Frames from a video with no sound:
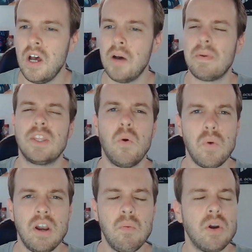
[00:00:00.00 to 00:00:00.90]
But the one
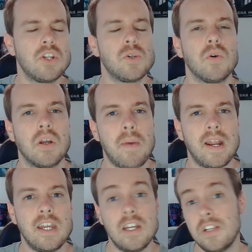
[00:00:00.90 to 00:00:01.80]
I want to talk about
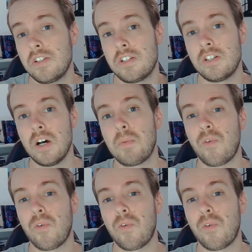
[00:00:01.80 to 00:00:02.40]
here is the snub of